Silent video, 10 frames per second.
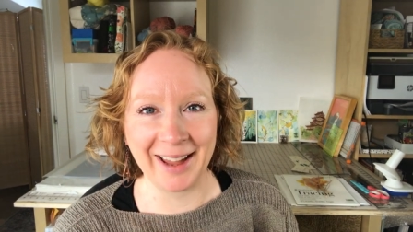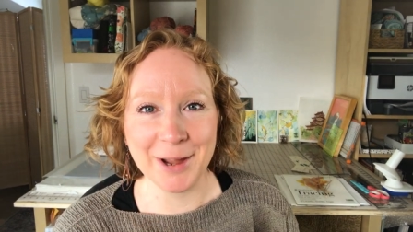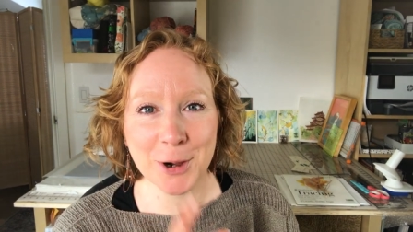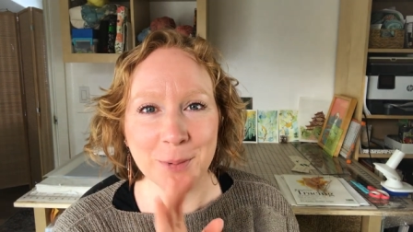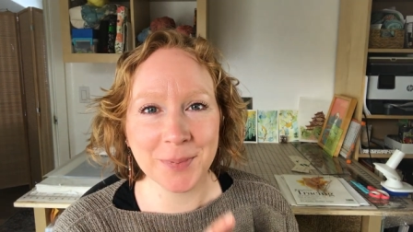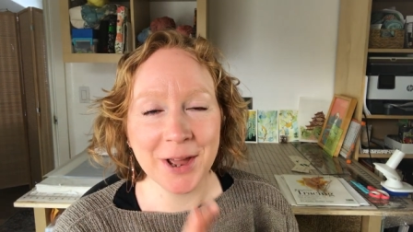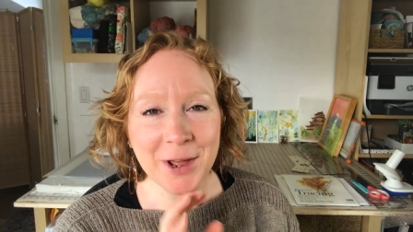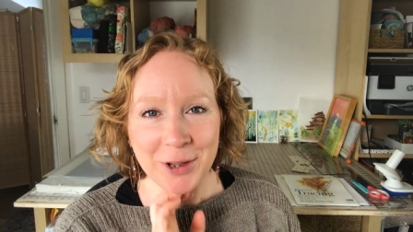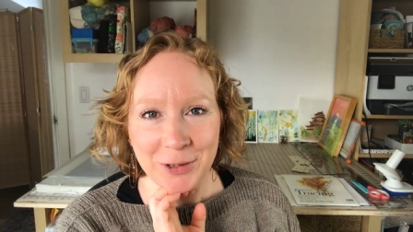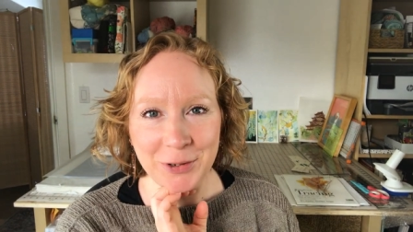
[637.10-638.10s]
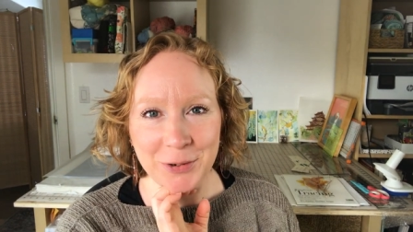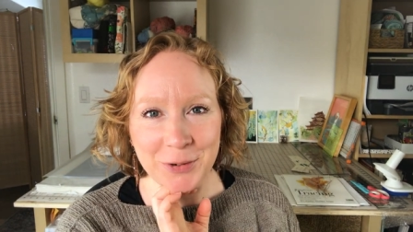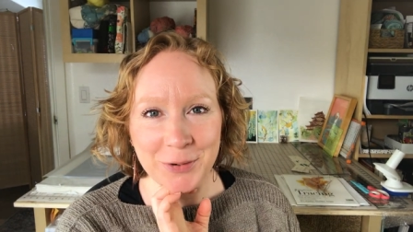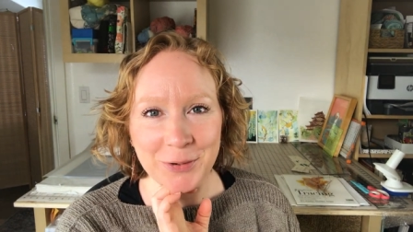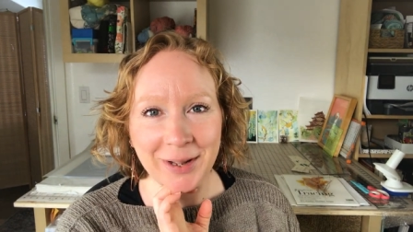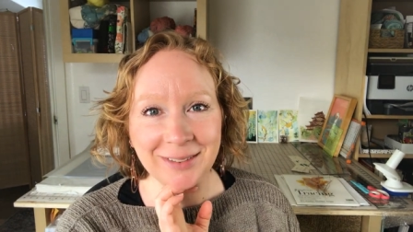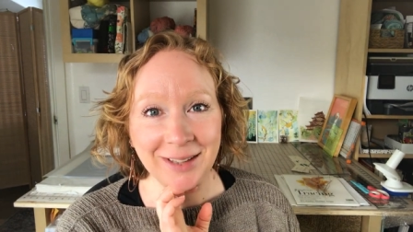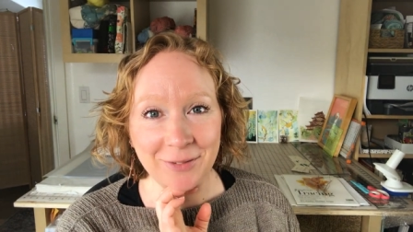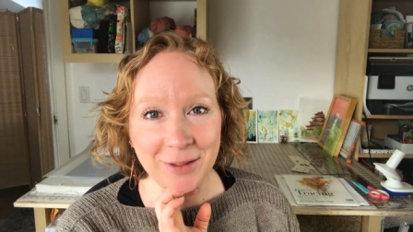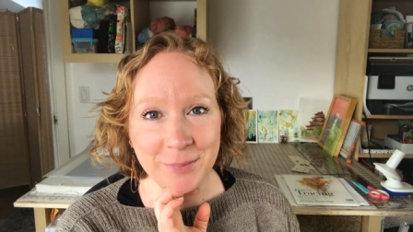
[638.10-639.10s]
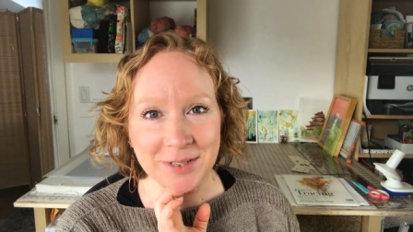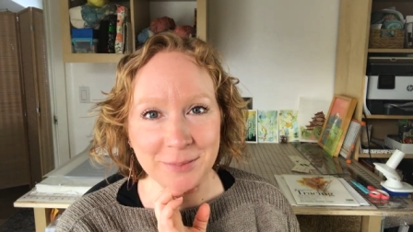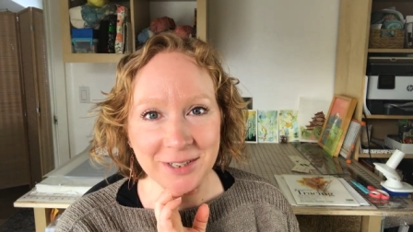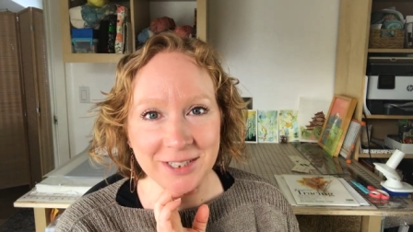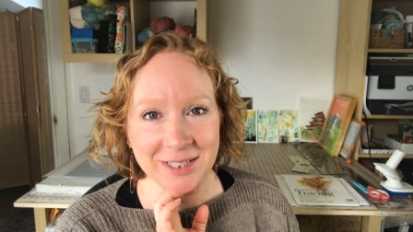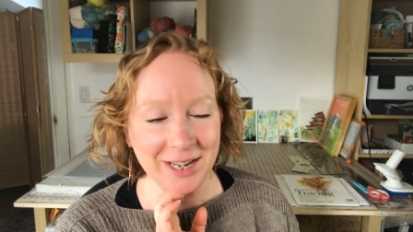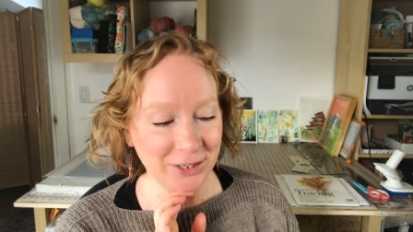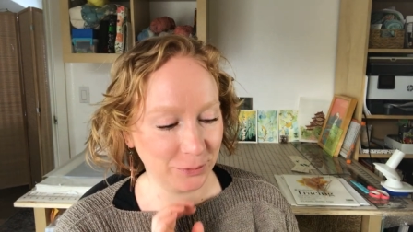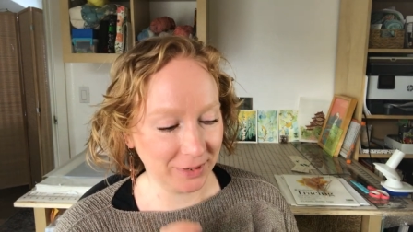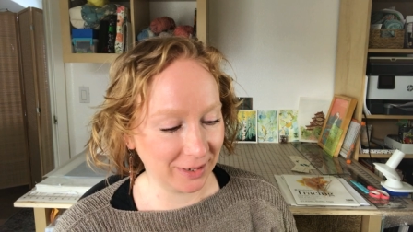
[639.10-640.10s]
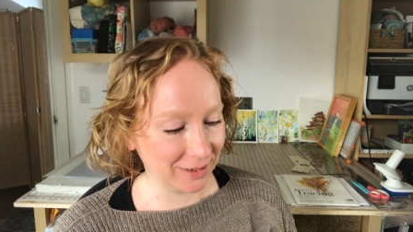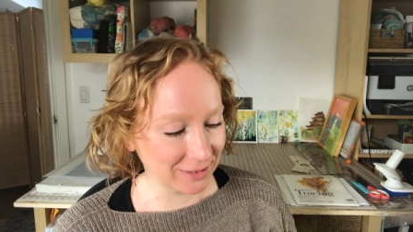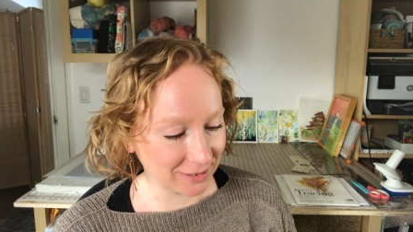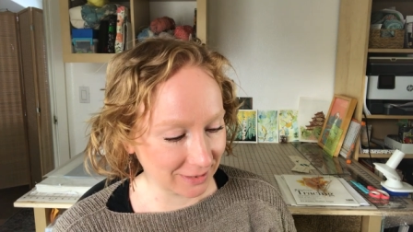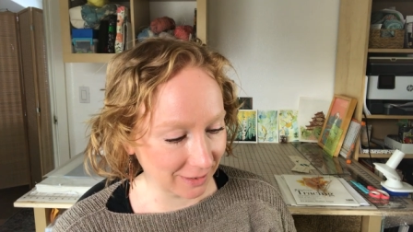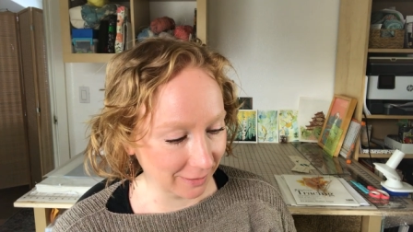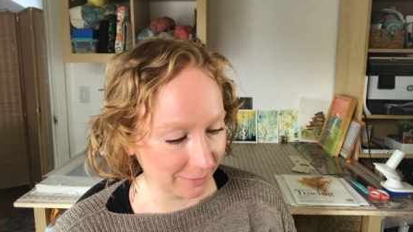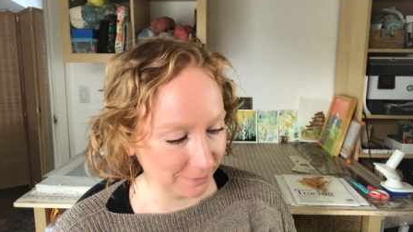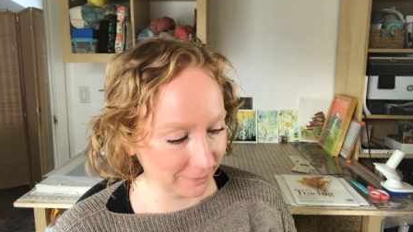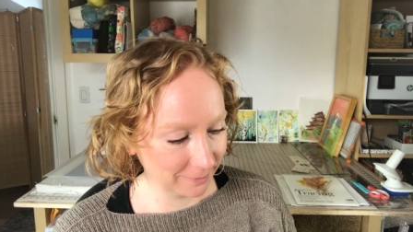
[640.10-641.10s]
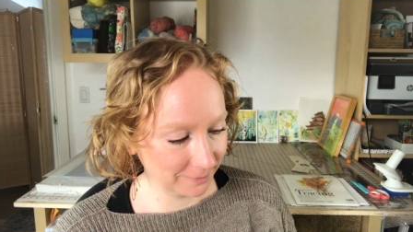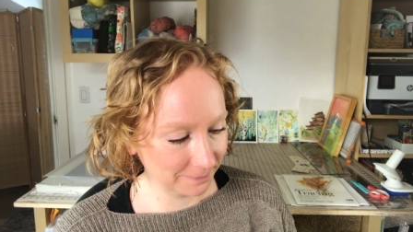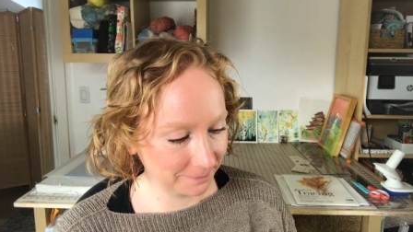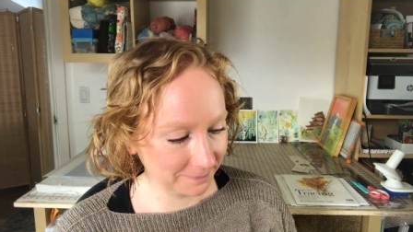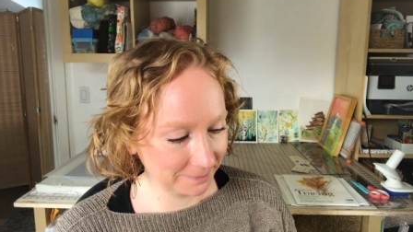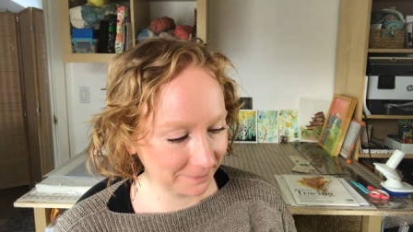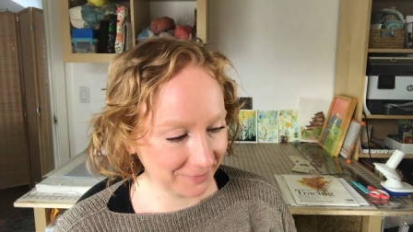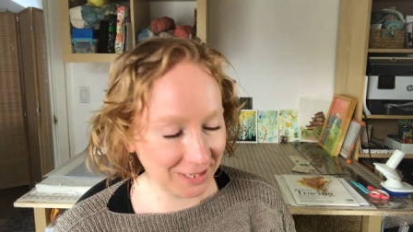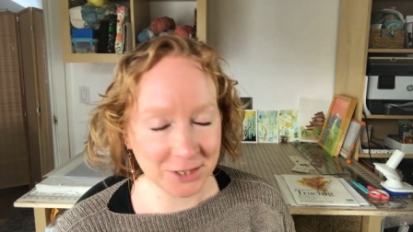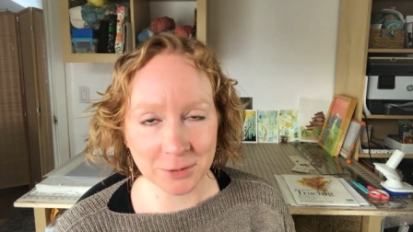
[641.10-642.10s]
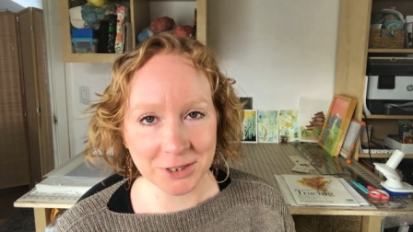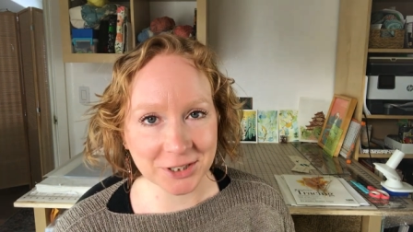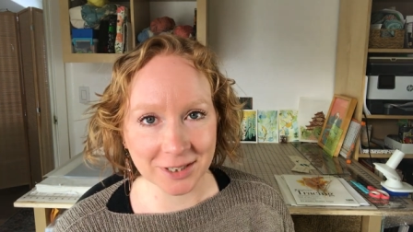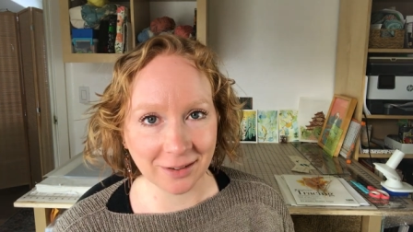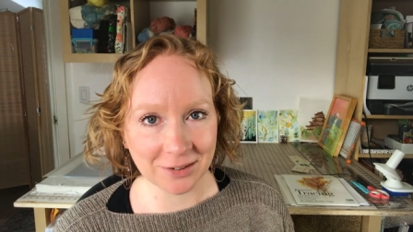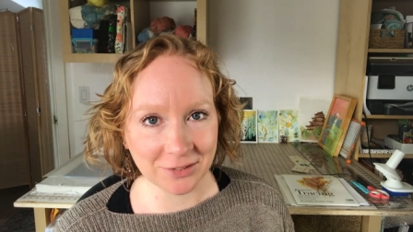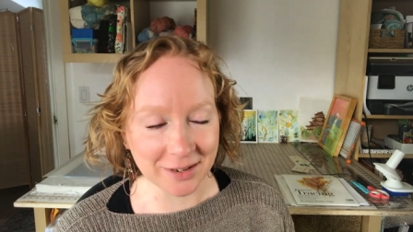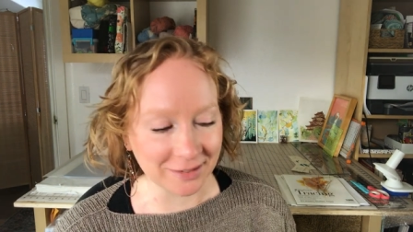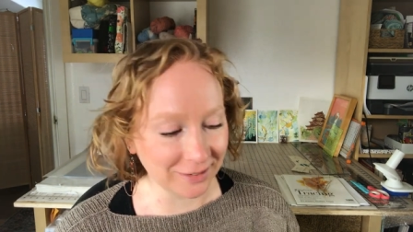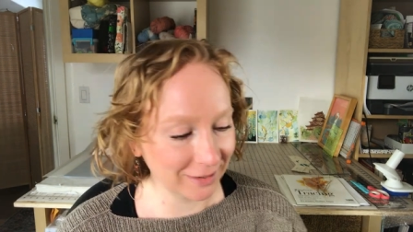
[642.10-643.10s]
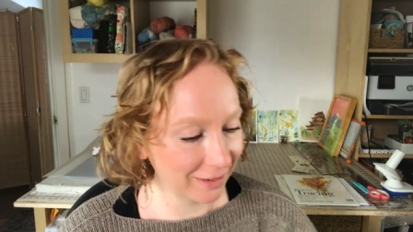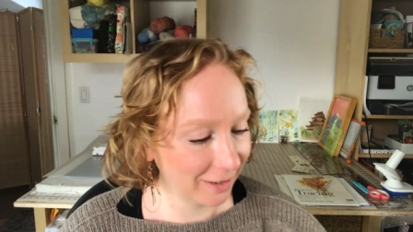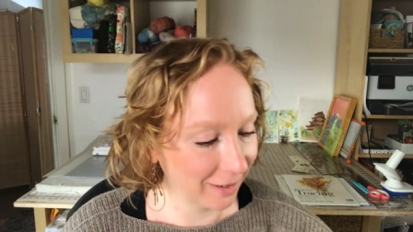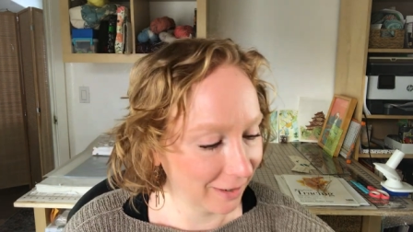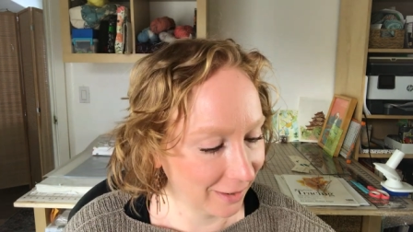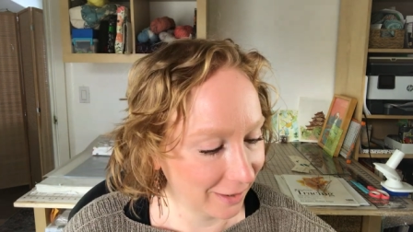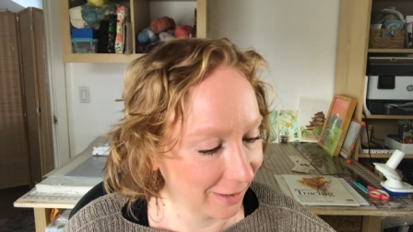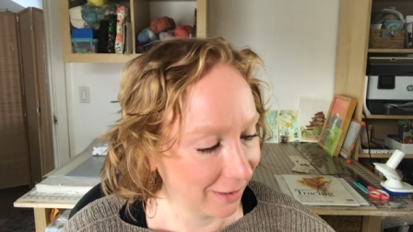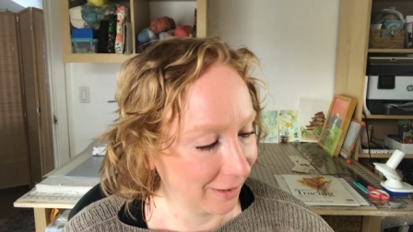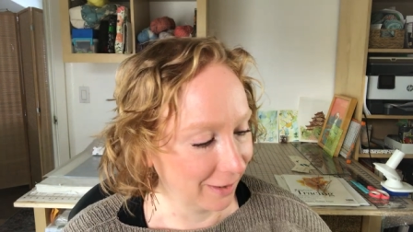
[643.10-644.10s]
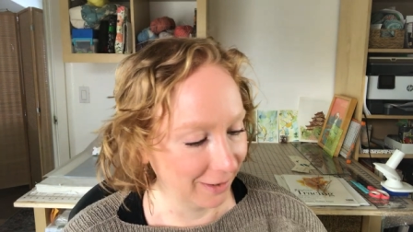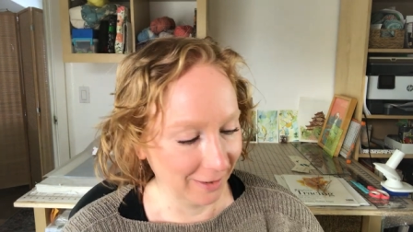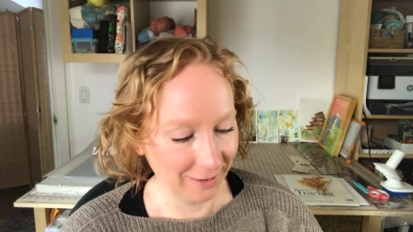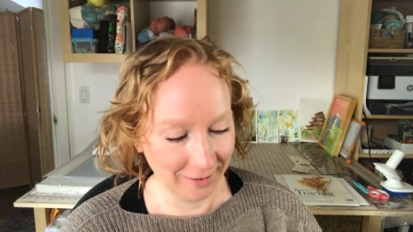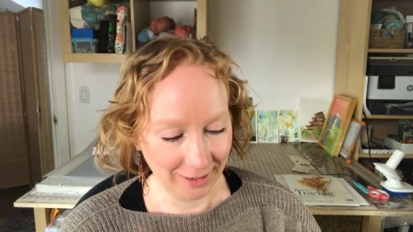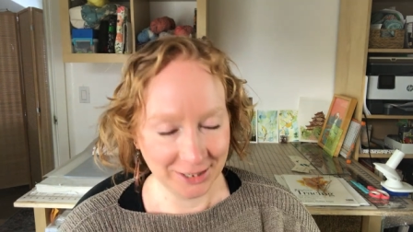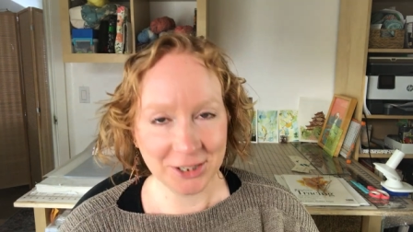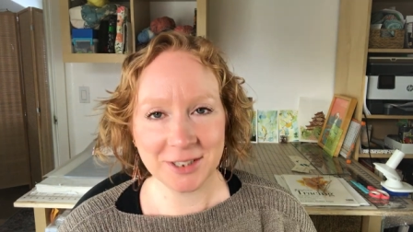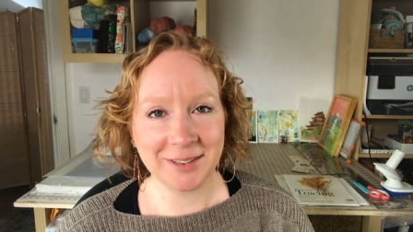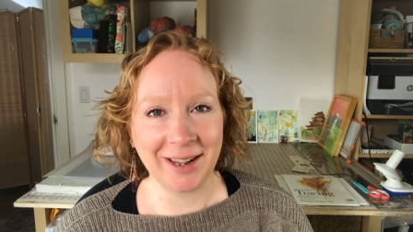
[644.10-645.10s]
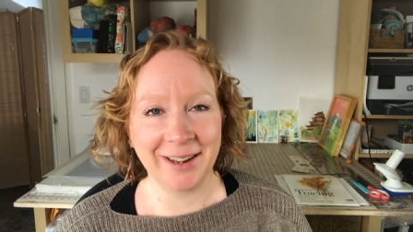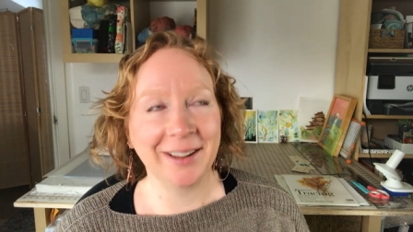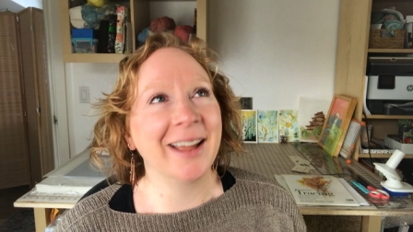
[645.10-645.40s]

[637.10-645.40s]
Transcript: I hope you love them as much as I do because um, these were just a lot of fun uh, I just, I,